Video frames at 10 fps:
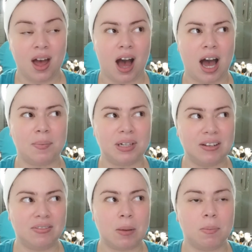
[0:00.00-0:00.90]
I
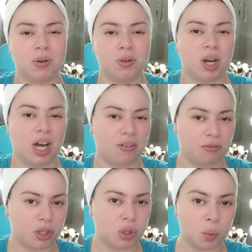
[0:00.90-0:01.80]
believe they bill you
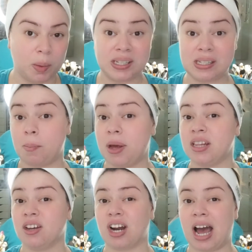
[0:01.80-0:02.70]
every 2 months
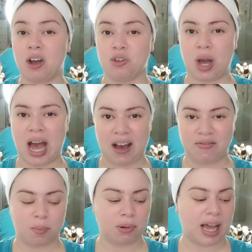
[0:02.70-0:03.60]
depending on how you
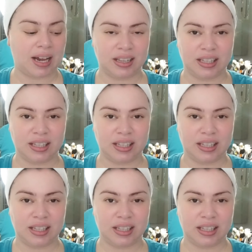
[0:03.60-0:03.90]
have the plan,